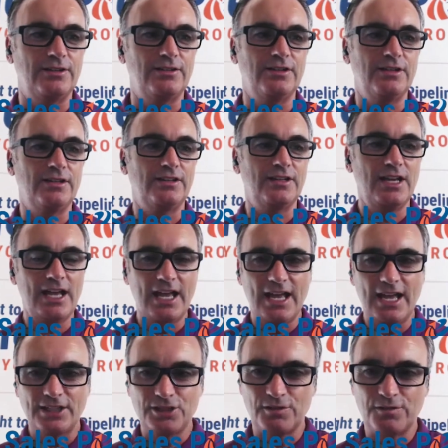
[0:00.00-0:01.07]
you're not
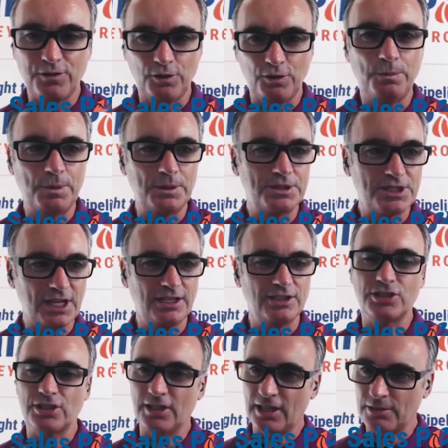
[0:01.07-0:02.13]
at your full
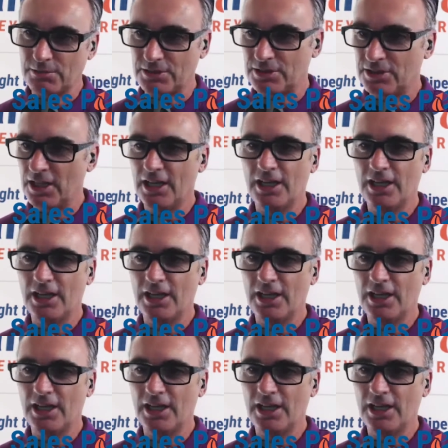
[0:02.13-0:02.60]
potential, I would